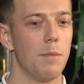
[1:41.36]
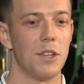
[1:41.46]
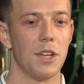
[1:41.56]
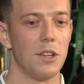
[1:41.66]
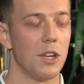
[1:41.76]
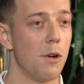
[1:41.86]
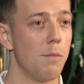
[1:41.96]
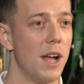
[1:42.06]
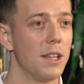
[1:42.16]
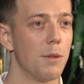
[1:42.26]
basically as a
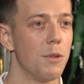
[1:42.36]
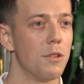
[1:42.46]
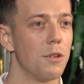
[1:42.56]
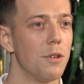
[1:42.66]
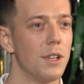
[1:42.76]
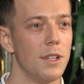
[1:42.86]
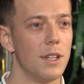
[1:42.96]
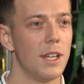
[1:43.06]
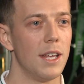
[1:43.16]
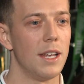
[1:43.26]
young man coming through,
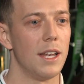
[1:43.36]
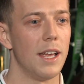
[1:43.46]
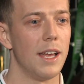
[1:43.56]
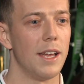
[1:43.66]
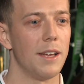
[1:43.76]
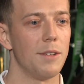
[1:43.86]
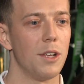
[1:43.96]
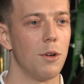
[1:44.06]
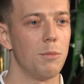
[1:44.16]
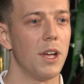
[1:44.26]
and
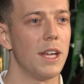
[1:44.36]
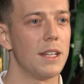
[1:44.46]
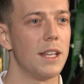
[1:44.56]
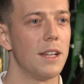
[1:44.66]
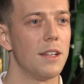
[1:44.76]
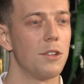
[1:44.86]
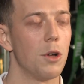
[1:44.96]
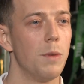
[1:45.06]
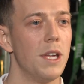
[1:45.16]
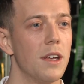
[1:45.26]
I'm delighted to
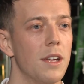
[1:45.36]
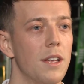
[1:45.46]
still be here.